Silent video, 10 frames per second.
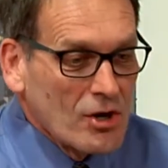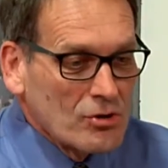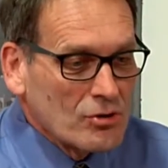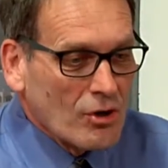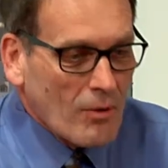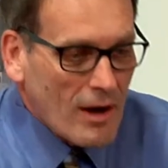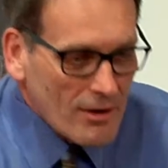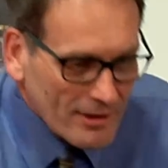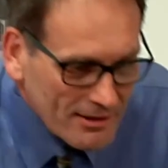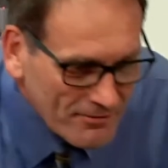who go
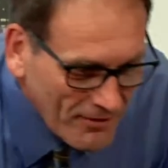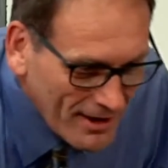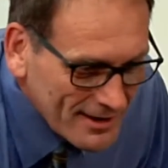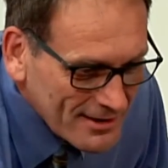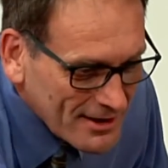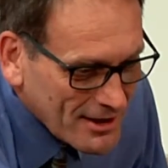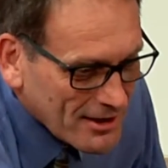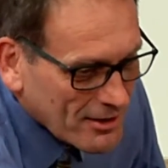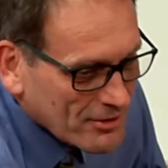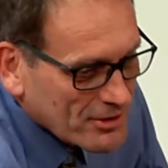out and find
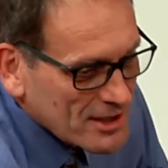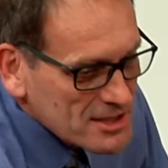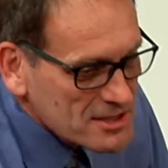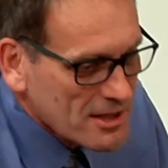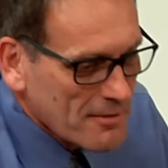these